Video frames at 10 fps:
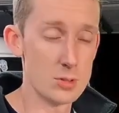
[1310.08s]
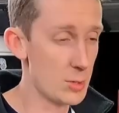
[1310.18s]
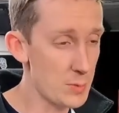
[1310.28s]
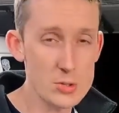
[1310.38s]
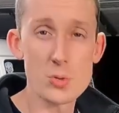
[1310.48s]

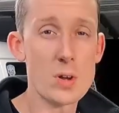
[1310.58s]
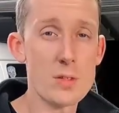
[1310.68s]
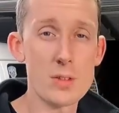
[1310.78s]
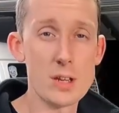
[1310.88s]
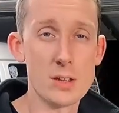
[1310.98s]
Tell me what you
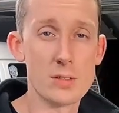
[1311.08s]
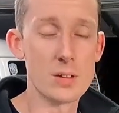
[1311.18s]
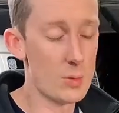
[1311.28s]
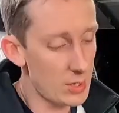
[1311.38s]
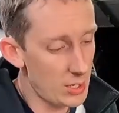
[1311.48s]
want to see.
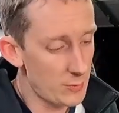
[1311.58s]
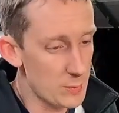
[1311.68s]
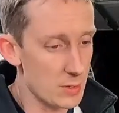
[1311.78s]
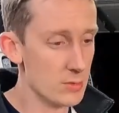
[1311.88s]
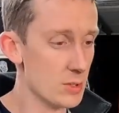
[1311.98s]
I want to hear
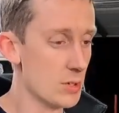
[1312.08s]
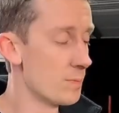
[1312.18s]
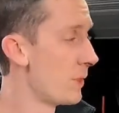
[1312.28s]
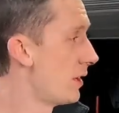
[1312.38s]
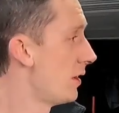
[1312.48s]
from you. You
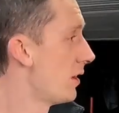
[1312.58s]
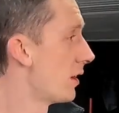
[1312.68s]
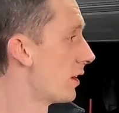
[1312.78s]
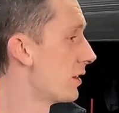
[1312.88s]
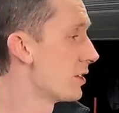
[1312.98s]

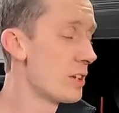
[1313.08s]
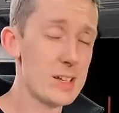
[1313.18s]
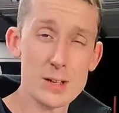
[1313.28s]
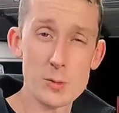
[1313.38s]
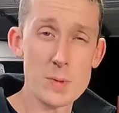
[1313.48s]
know, you can
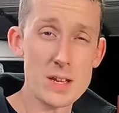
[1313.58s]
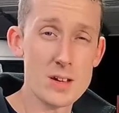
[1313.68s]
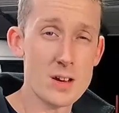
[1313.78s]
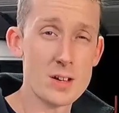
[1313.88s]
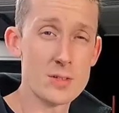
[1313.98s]
connect with
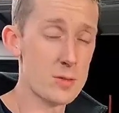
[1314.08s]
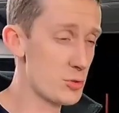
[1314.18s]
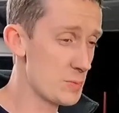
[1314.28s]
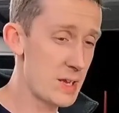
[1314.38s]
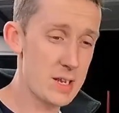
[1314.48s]
me on
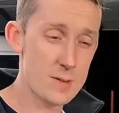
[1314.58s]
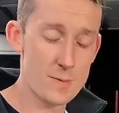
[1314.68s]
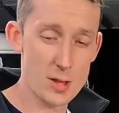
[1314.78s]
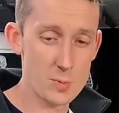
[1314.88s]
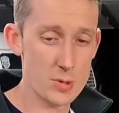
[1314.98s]
social media,
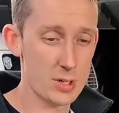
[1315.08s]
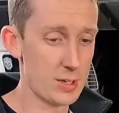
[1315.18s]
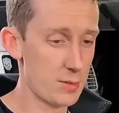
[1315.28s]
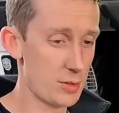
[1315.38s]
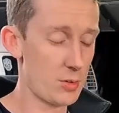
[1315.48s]
Facebook,
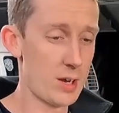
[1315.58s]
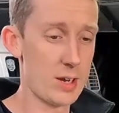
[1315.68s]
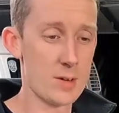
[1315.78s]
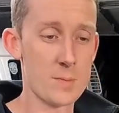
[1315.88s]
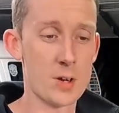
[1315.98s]

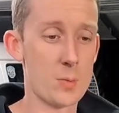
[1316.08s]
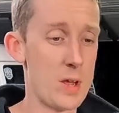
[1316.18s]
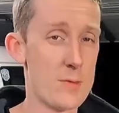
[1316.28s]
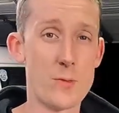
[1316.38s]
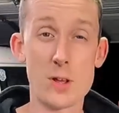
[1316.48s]
Instagram.
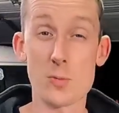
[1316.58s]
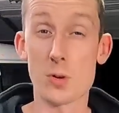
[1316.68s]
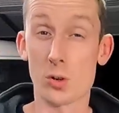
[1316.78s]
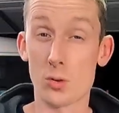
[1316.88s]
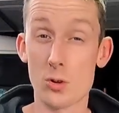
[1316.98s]
We have a
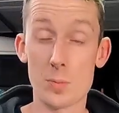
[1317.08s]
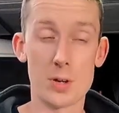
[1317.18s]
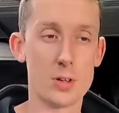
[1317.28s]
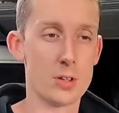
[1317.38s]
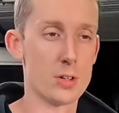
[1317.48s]
Facebook group,
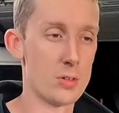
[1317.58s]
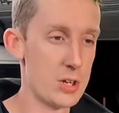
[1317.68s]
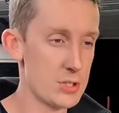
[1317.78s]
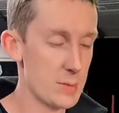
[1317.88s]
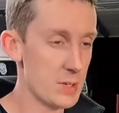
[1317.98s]

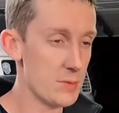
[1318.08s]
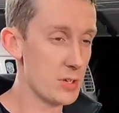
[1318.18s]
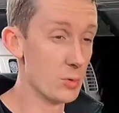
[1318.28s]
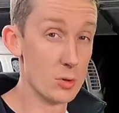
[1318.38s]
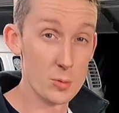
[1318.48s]
Garage Time
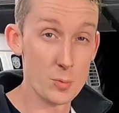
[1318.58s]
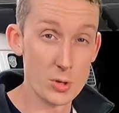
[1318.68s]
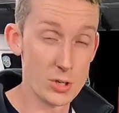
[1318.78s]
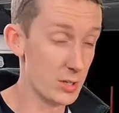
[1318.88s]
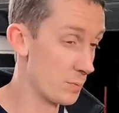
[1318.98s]
TV group,
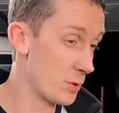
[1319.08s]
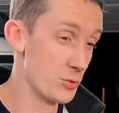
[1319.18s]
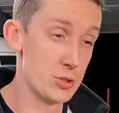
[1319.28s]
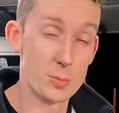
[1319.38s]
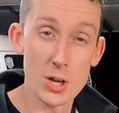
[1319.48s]
where you can
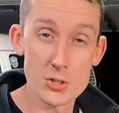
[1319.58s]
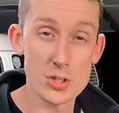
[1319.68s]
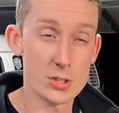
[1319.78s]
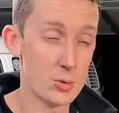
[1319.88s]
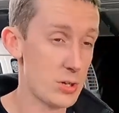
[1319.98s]
post your
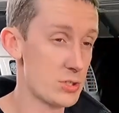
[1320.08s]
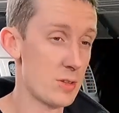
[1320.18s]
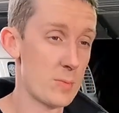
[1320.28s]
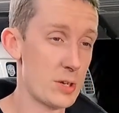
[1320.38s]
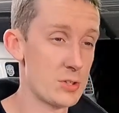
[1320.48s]
project,
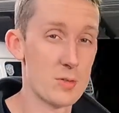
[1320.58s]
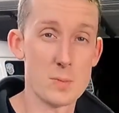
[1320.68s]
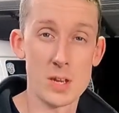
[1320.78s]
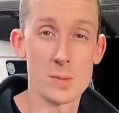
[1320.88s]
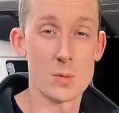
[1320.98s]
questions, pictures,
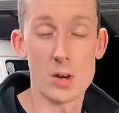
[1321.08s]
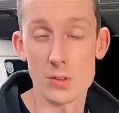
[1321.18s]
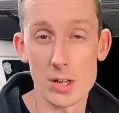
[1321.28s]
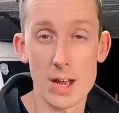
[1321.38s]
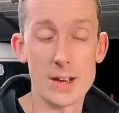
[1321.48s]
memes,
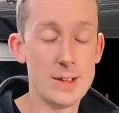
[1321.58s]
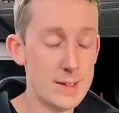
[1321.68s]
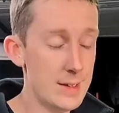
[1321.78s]
whatever you got.